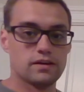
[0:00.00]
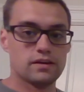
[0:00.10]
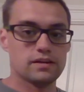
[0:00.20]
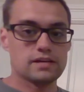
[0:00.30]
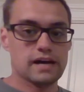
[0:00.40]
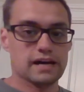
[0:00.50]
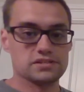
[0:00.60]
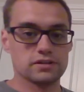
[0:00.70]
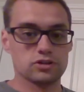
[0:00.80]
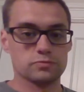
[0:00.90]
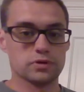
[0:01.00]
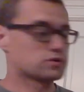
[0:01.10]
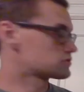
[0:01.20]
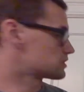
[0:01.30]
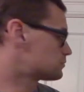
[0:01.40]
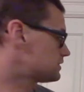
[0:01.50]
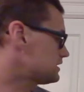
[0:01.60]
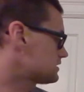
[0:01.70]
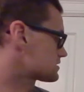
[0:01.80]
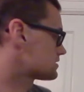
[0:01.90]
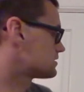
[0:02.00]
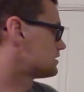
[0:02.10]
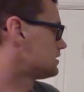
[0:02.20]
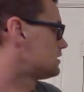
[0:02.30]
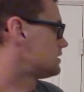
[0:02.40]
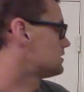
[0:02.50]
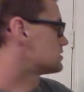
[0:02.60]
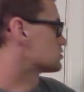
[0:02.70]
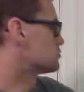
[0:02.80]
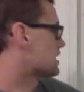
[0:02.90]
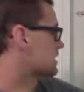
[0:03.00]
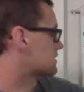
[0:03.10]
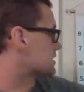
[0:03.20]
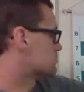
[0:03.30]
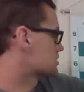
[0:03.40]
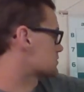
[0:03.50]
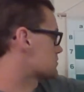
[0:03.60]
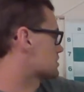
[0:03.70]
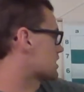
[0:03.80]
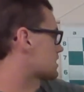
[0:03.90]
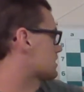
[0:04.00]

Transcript: He has to interpose a piece to block that bishop check.